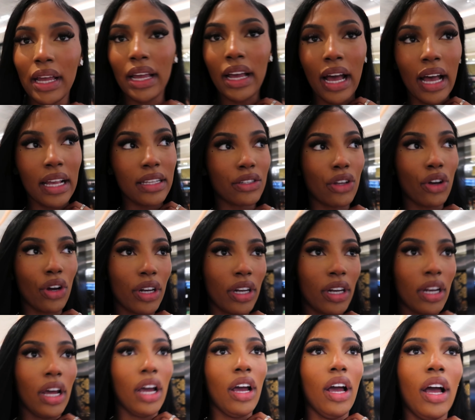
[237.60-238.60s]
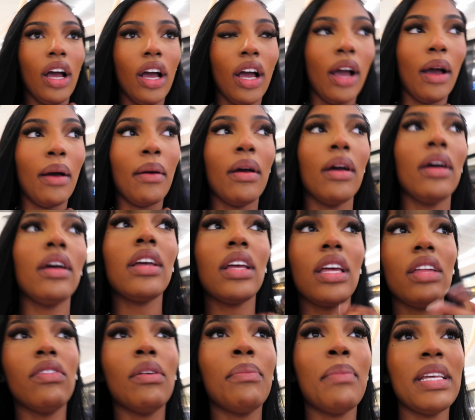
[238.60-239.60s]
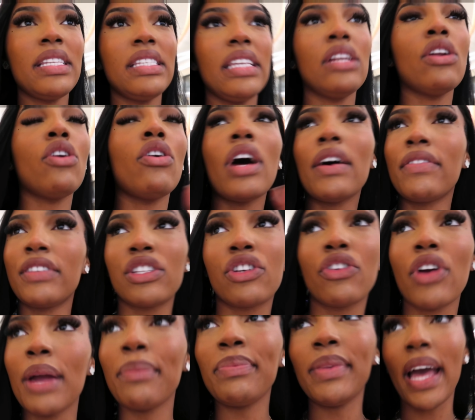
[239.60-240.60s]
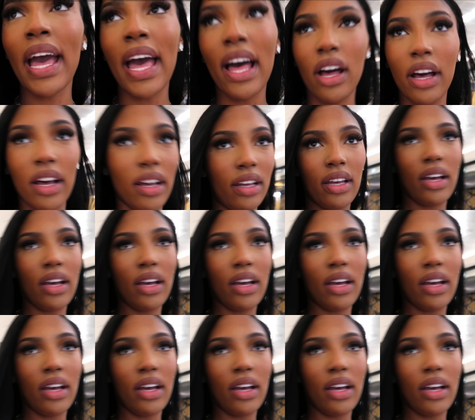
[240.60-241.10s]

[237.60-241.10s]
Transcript: has gone either missing or I've scraped the hair